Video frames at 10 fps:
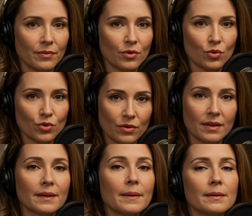Or,
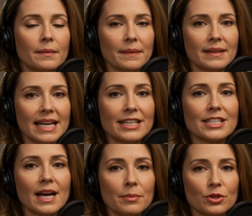"Next
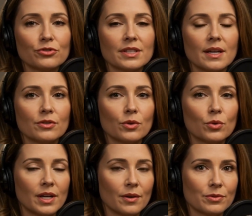time you feel
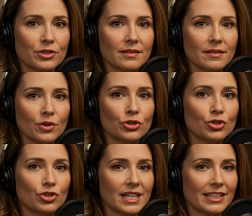overwhelmed, could you
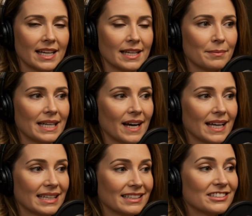try telling me I
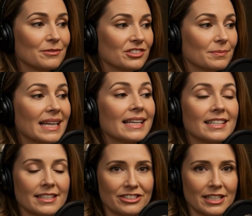need some space
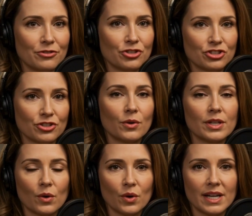instead of just going
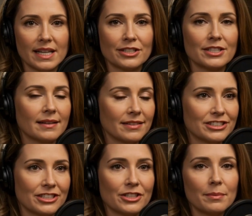quiet?"
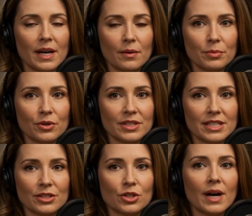This is about building a
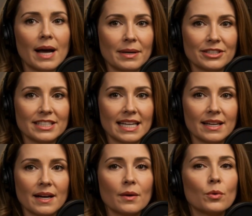new habit
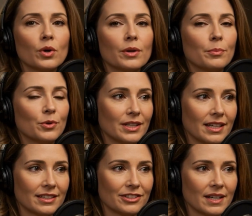together, one brick at
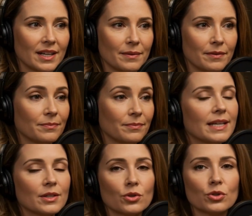a time. A
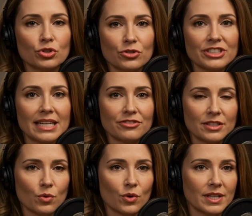crucial safety
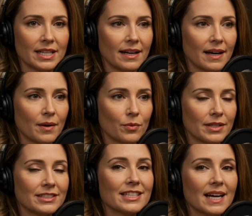warning:
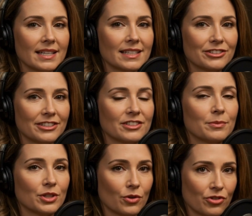when silence is
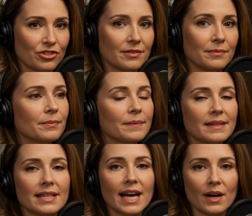abuse.
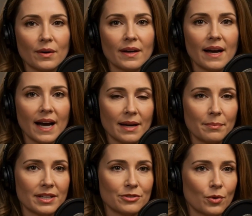Now, I
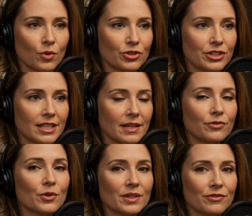must pause here
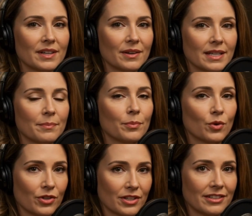for a very
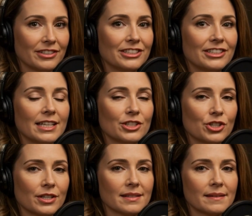important
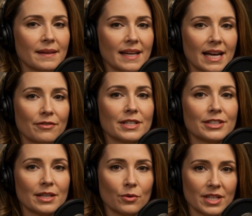distinction.
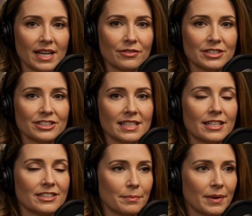Everything we have
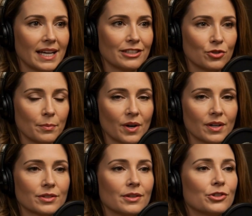discussed applies to
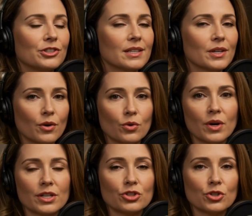partners who
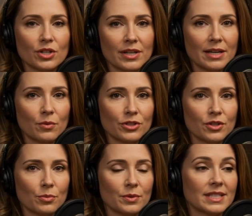are struggling with
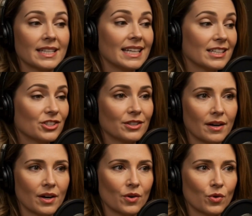communication
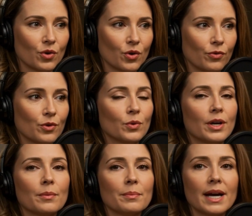or
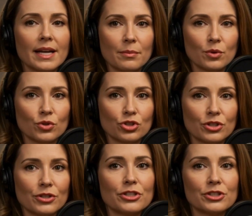overwhelmed by
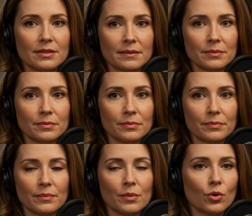emotions.
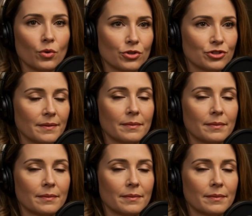Pause.